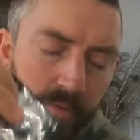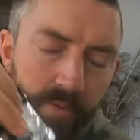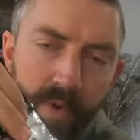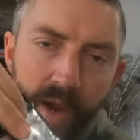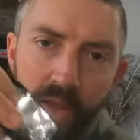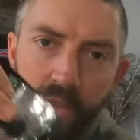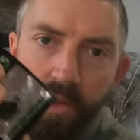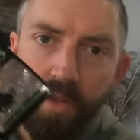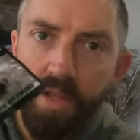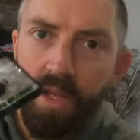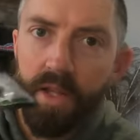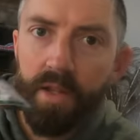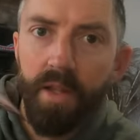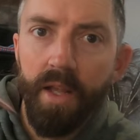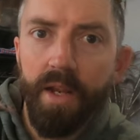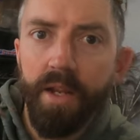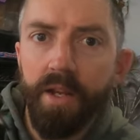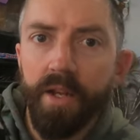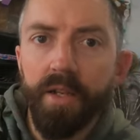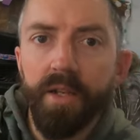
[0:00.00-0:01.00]
rather than
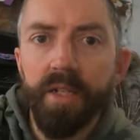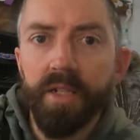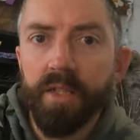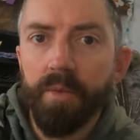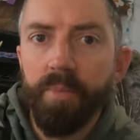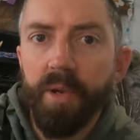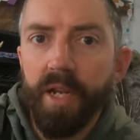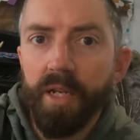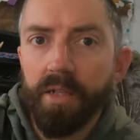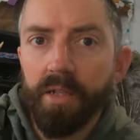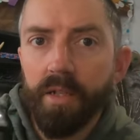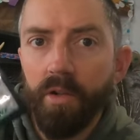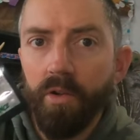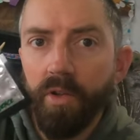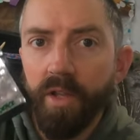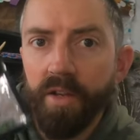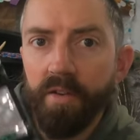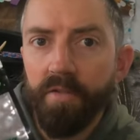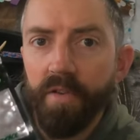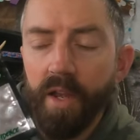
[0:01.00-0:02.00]
letting it dissipate
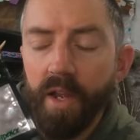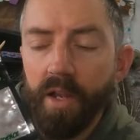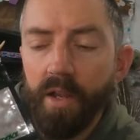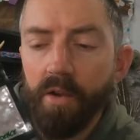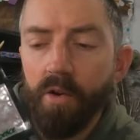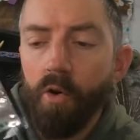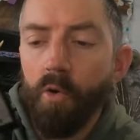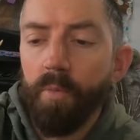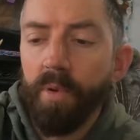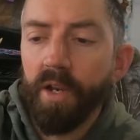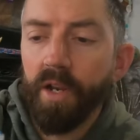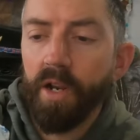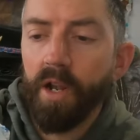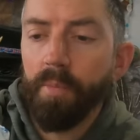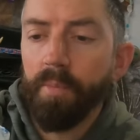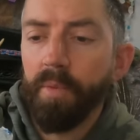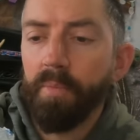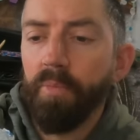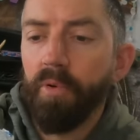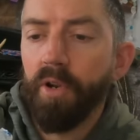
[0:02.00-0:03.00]
slowly if I open it
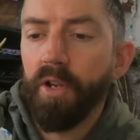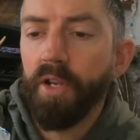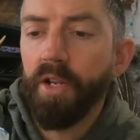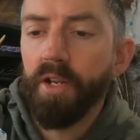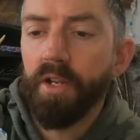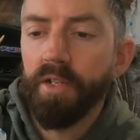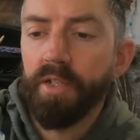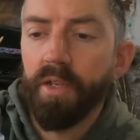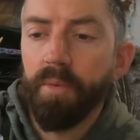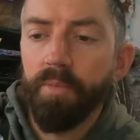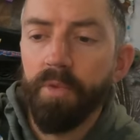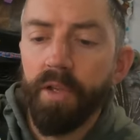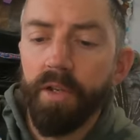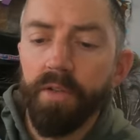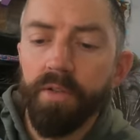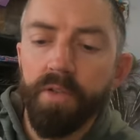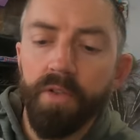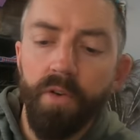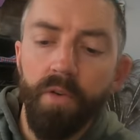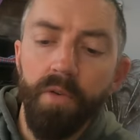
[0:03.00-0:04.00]
up and put it into something.
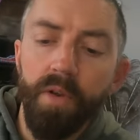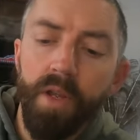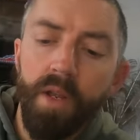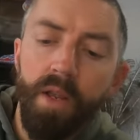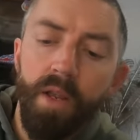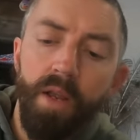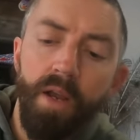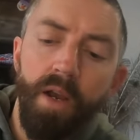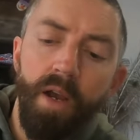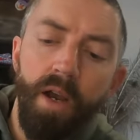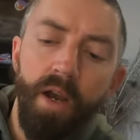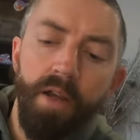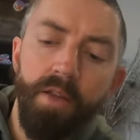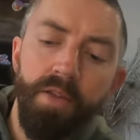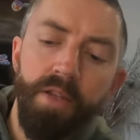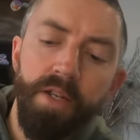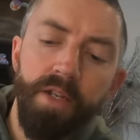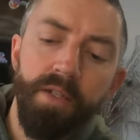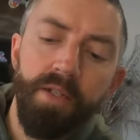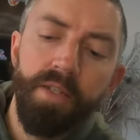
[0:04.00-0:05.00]
So uh,
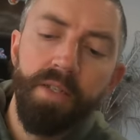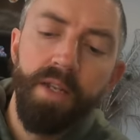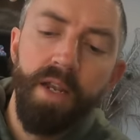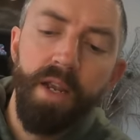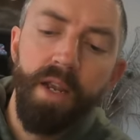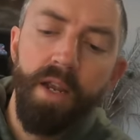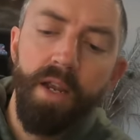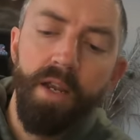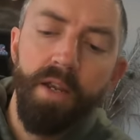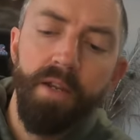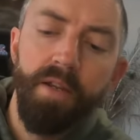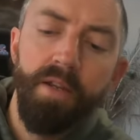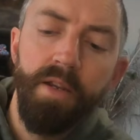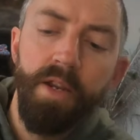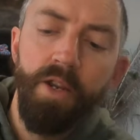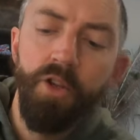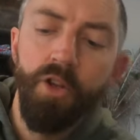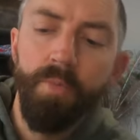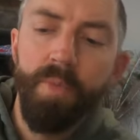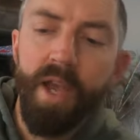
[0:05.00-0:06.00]
these stay
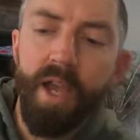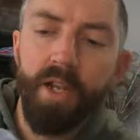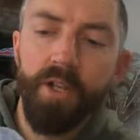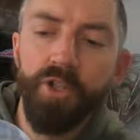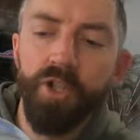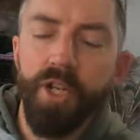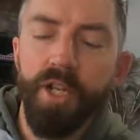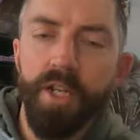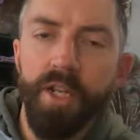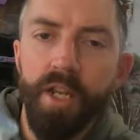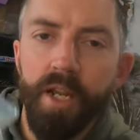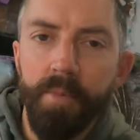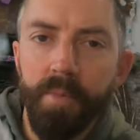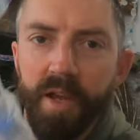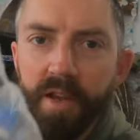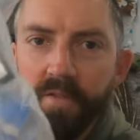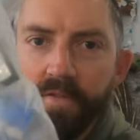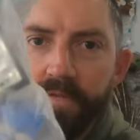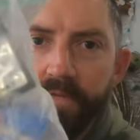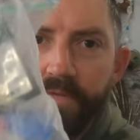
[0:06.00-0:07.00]
in their packaging in
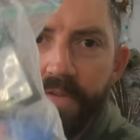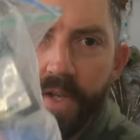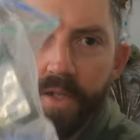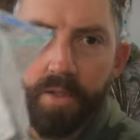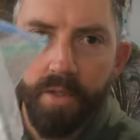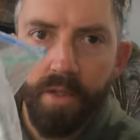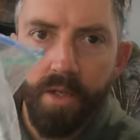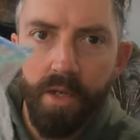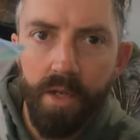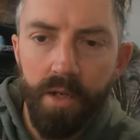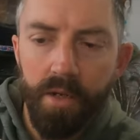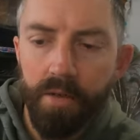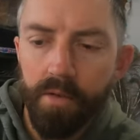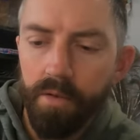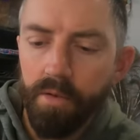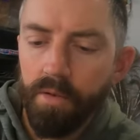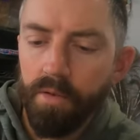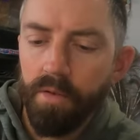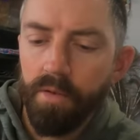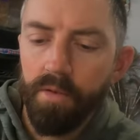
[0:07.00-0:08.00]
my fancy
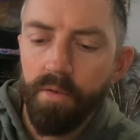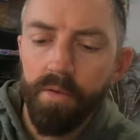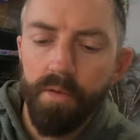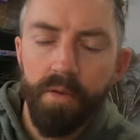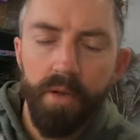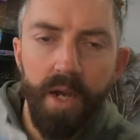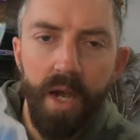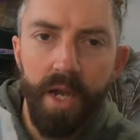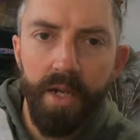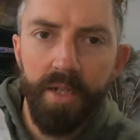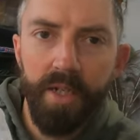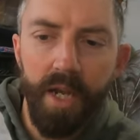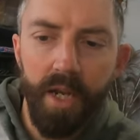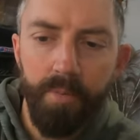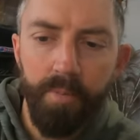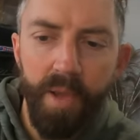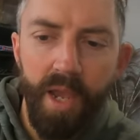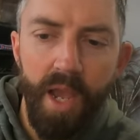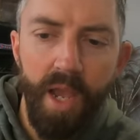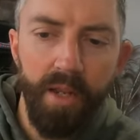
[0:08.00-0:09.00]

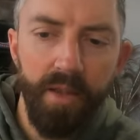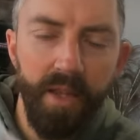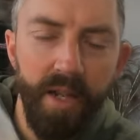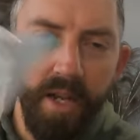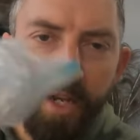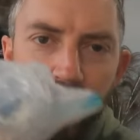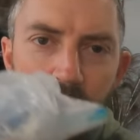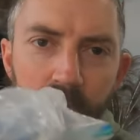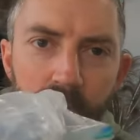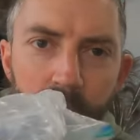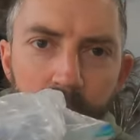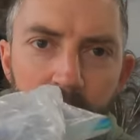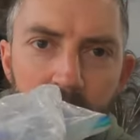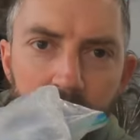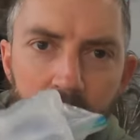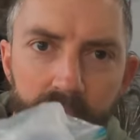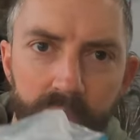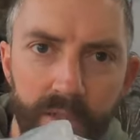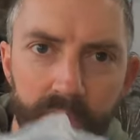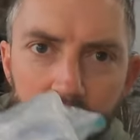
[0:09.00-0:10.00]
high-tech bag that I need to
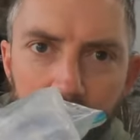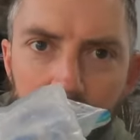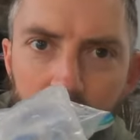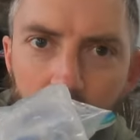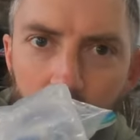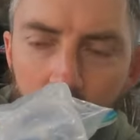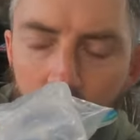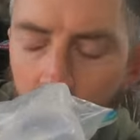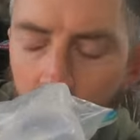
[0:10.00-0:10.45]
replace because it's totally